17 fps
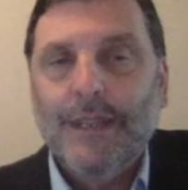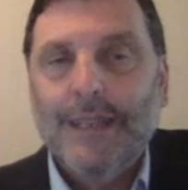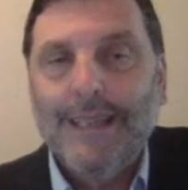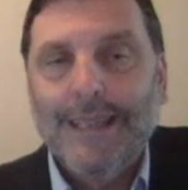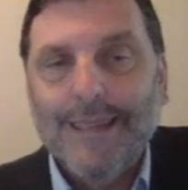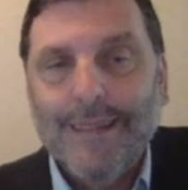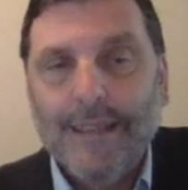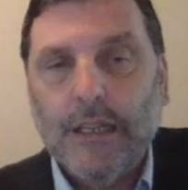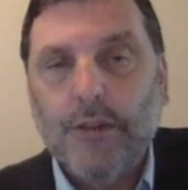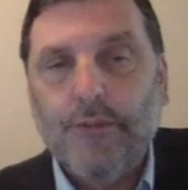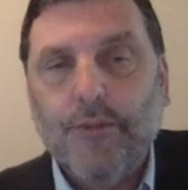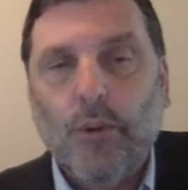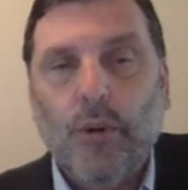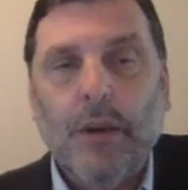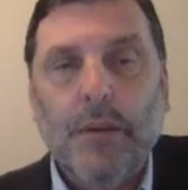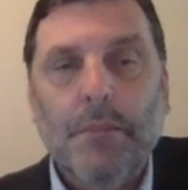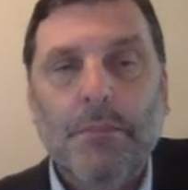
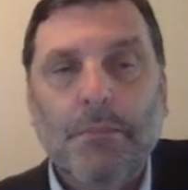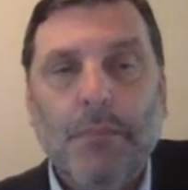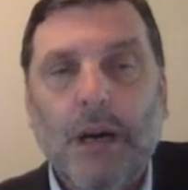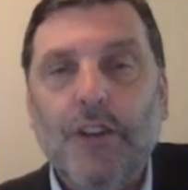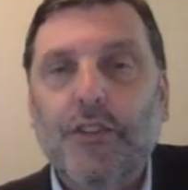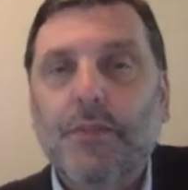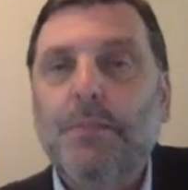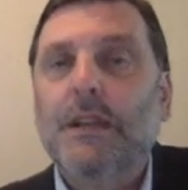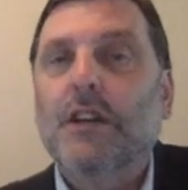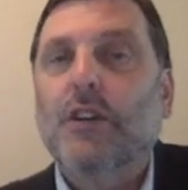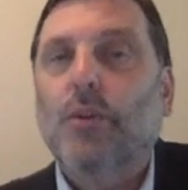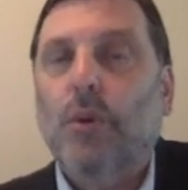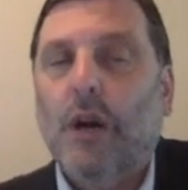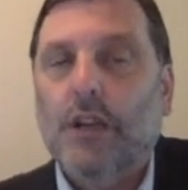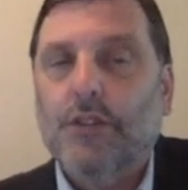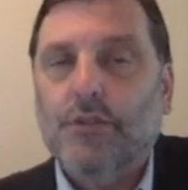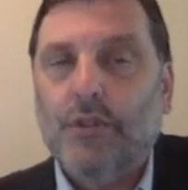Therefore, it must be a
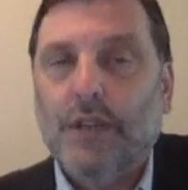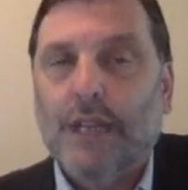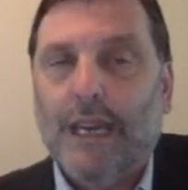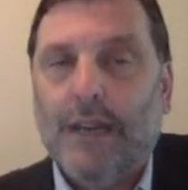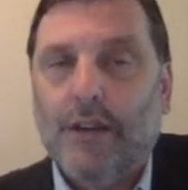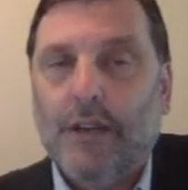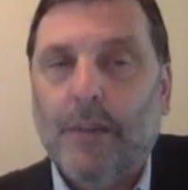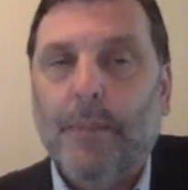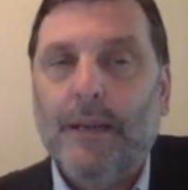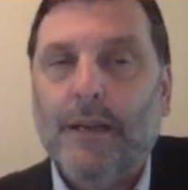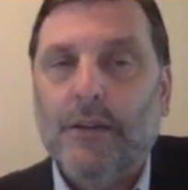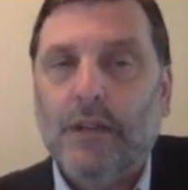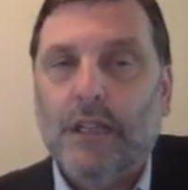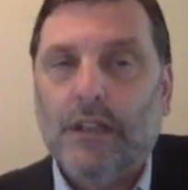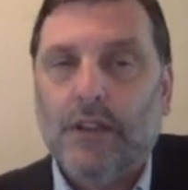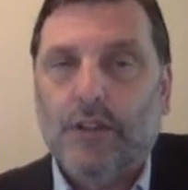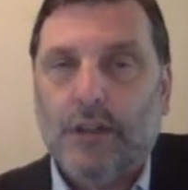quadrilateral, a
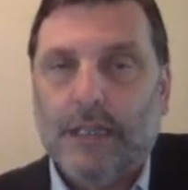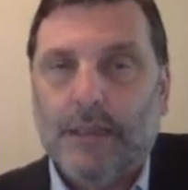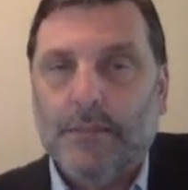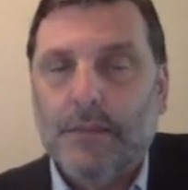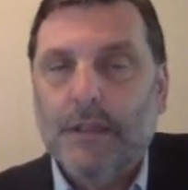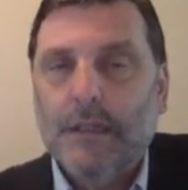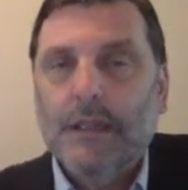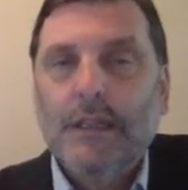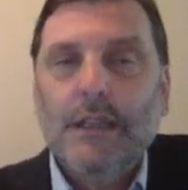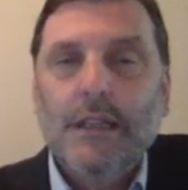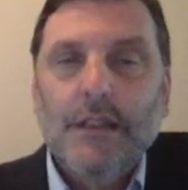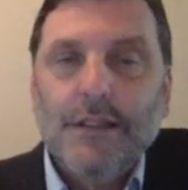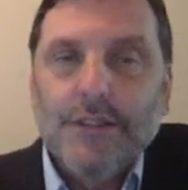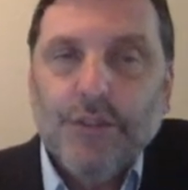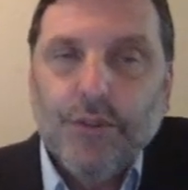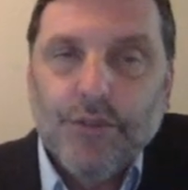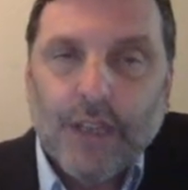parallelogram.
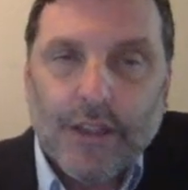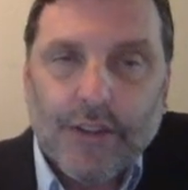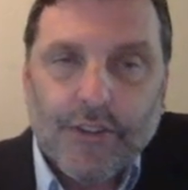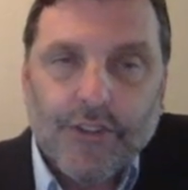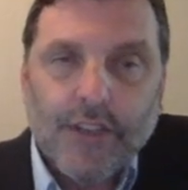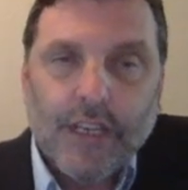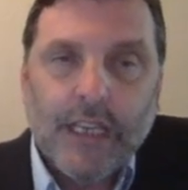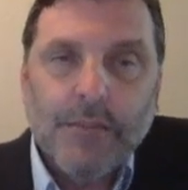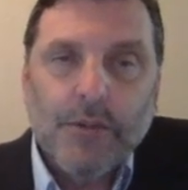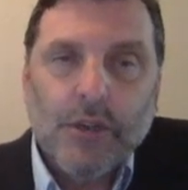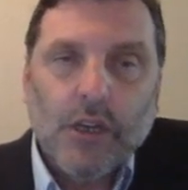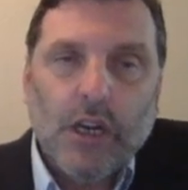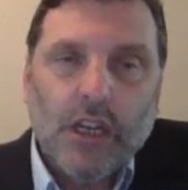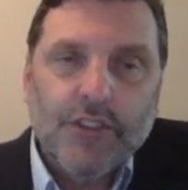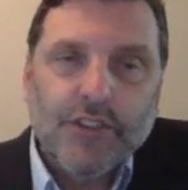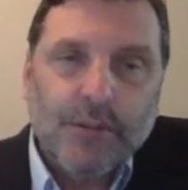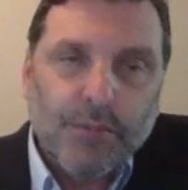Use that same
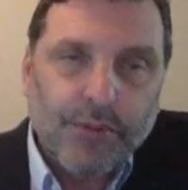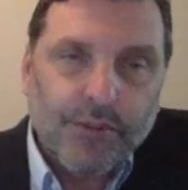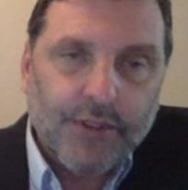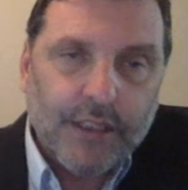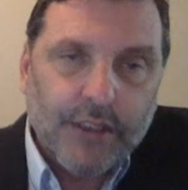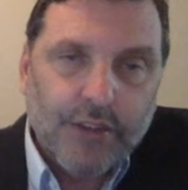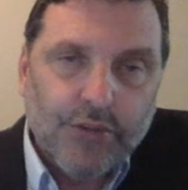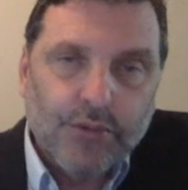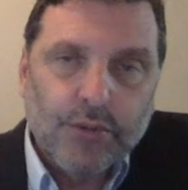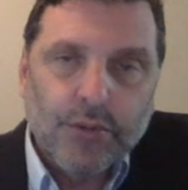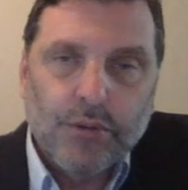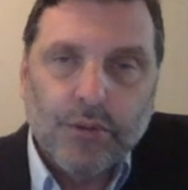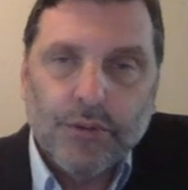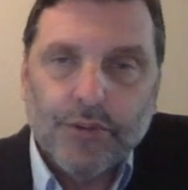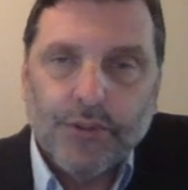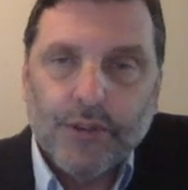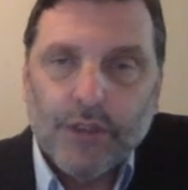concept with these
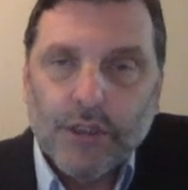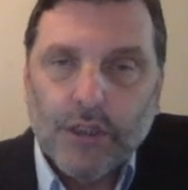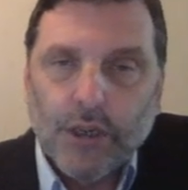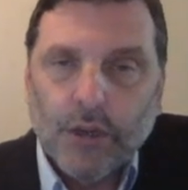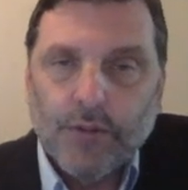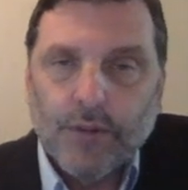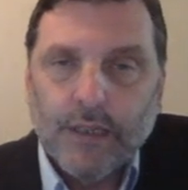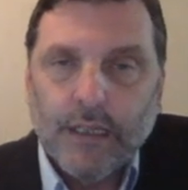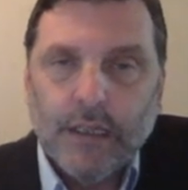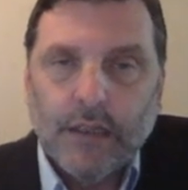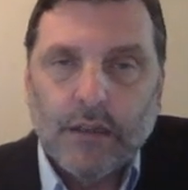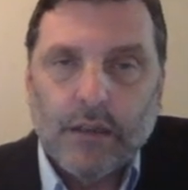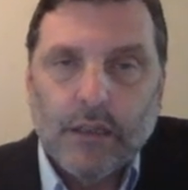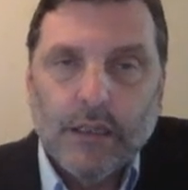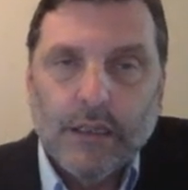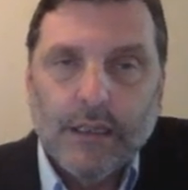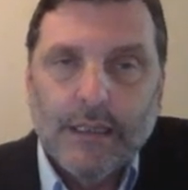rules over here.
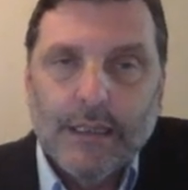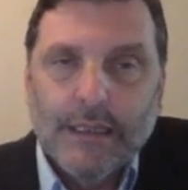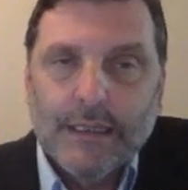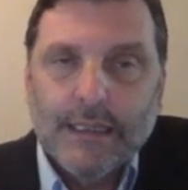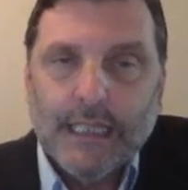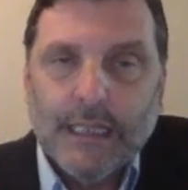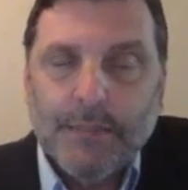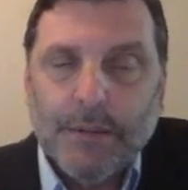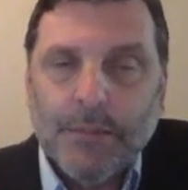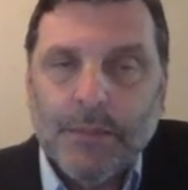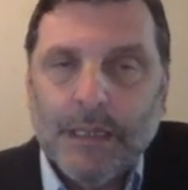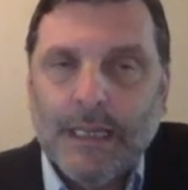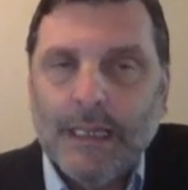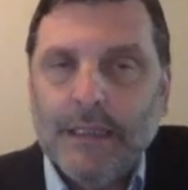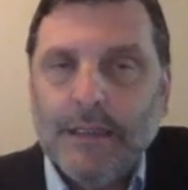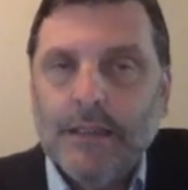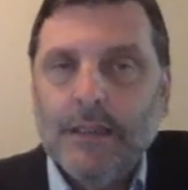Keep in
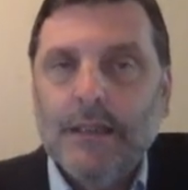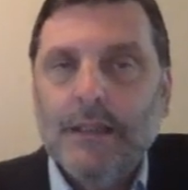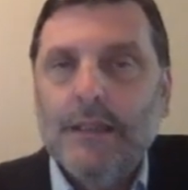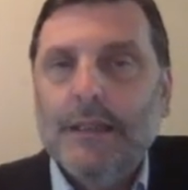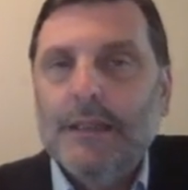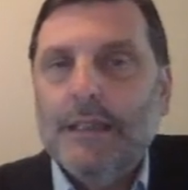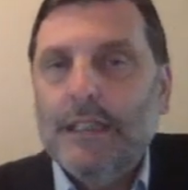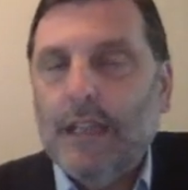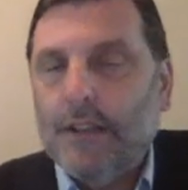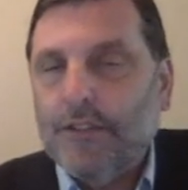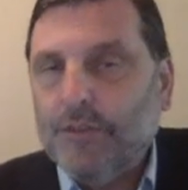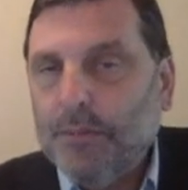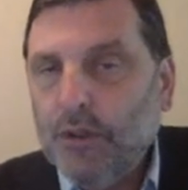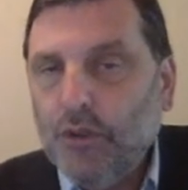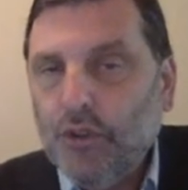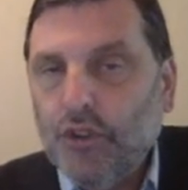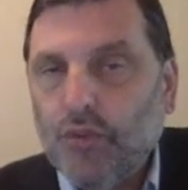mind, it has to
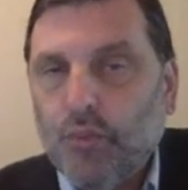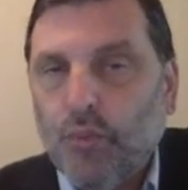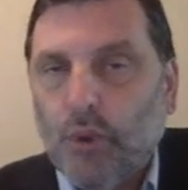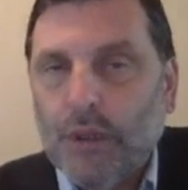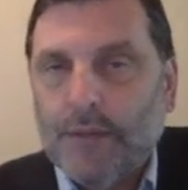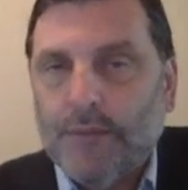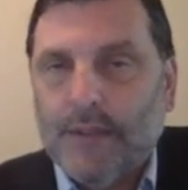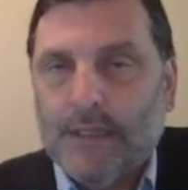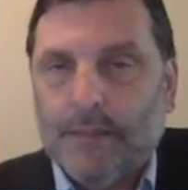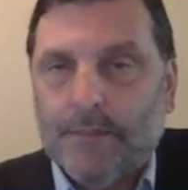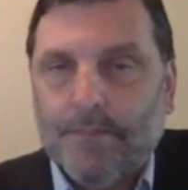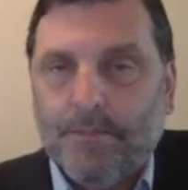be just one of them.